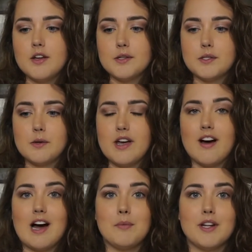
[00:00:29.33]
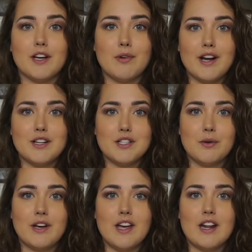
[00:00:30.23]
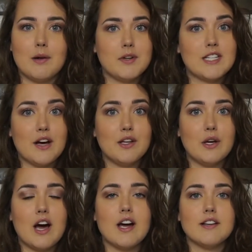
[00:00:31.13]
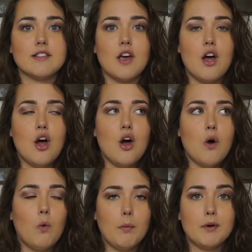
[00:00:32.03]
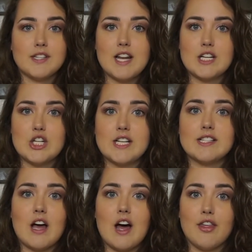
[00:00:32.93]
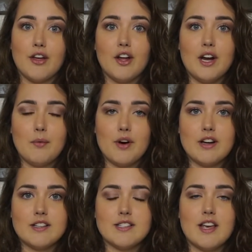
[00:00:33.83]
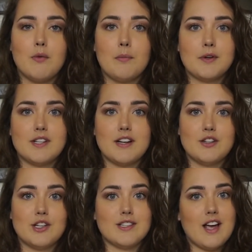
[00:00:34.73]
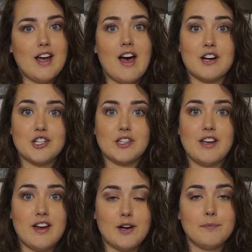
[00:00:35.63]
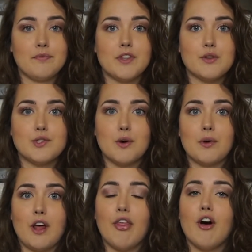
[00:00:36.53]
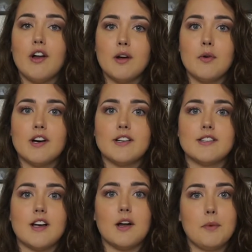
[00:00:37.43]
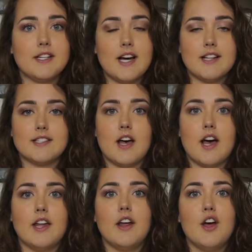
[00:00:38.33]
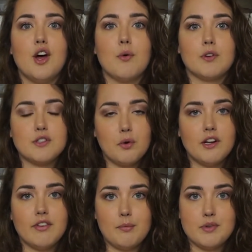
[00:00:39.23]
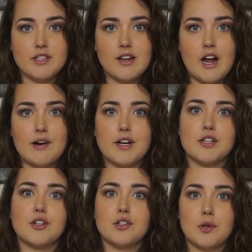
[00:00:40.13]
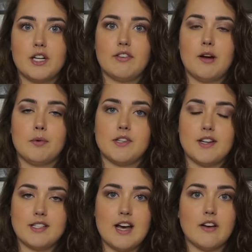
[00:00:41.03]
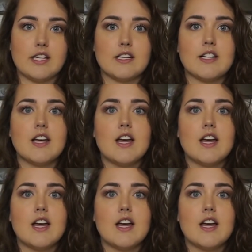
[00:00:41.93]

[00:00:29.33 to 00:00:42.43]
So yeah, I'm going to get right into it, and I'm going to tell you guys what percentages I thought I was and what percentages I actually am. So what I thought I was on my dad's side was 25% Irish, 25% Italian.